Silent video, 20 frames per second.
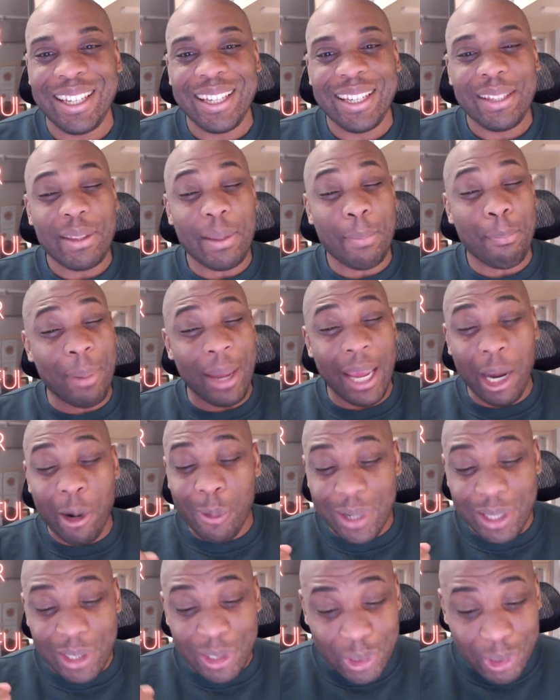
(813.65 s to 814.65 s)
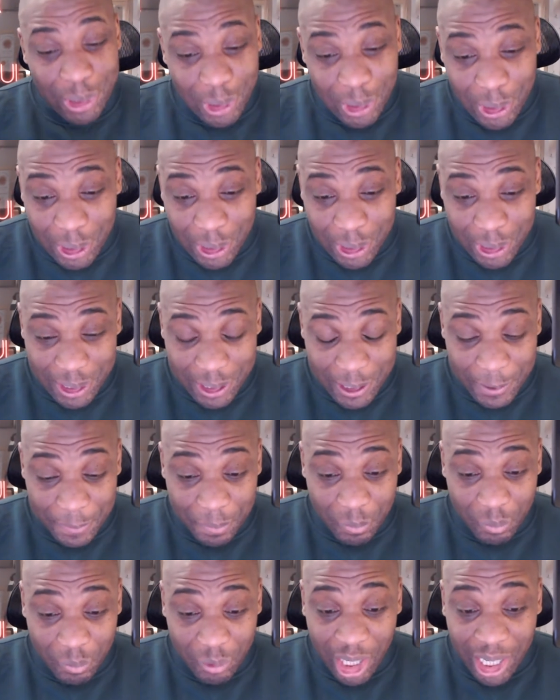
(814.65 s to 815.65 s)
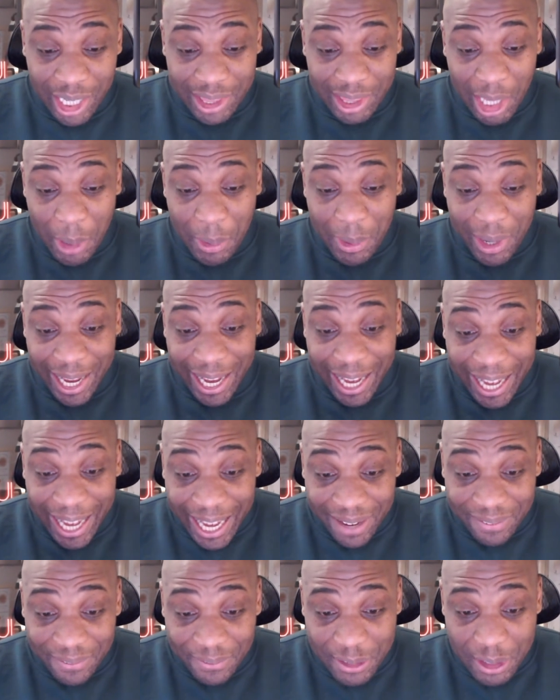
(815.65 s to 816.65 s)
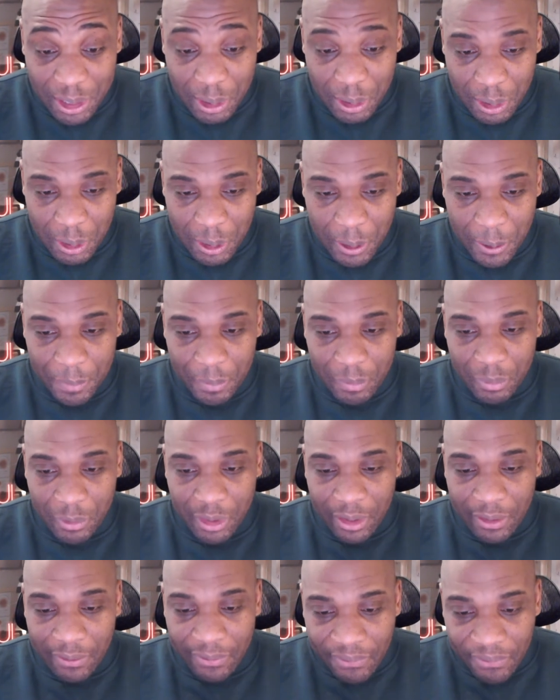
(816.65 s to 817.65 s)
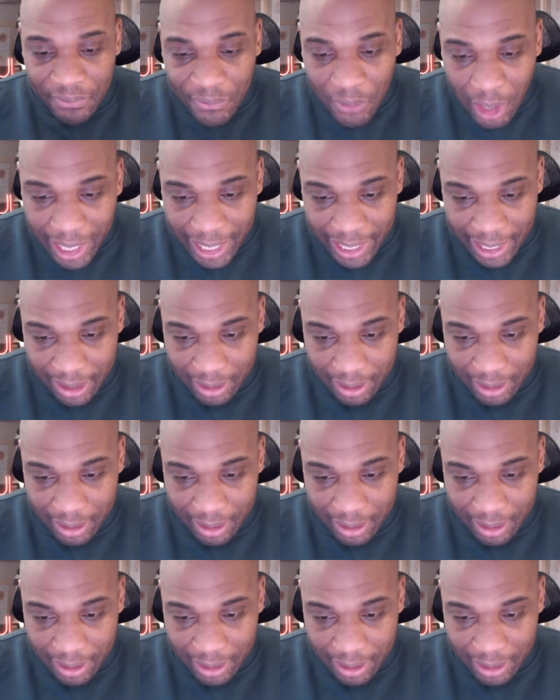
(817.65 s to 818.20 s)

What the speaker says: The battle is yours. I don't have to fight.